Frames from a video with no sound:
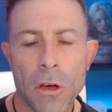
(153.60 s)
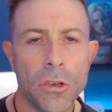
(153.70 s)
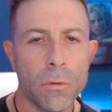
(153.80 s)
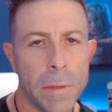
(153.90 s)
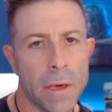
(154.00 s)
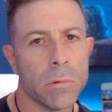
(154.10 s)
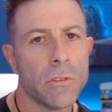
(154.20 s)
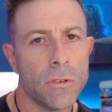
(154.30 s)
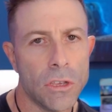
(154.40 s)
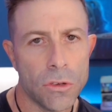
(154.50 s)
you'll be able
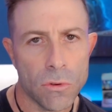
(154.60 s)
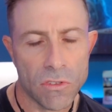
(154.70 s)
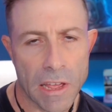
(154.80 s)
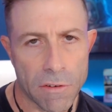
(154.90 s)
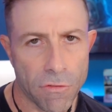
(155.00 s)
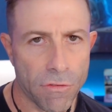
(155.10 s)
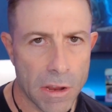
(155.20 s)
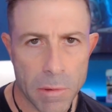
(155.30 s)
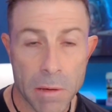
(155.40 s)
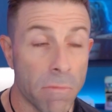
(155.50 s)
to use that
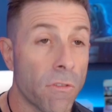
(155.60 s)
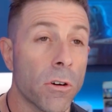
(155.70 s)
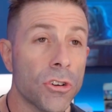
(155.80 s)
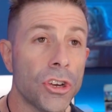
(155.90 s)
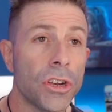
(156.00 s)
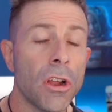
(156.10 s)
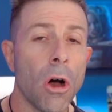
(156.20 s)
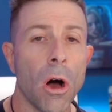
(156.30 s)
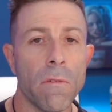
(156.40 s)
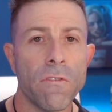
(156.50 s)
freemium version
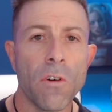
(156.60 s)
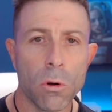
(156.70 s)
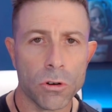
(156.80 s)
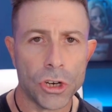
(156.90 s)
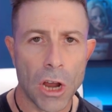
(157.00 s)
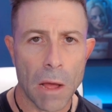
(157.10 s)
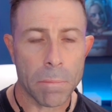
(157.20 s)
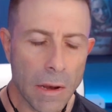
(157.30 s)
of Photoshop.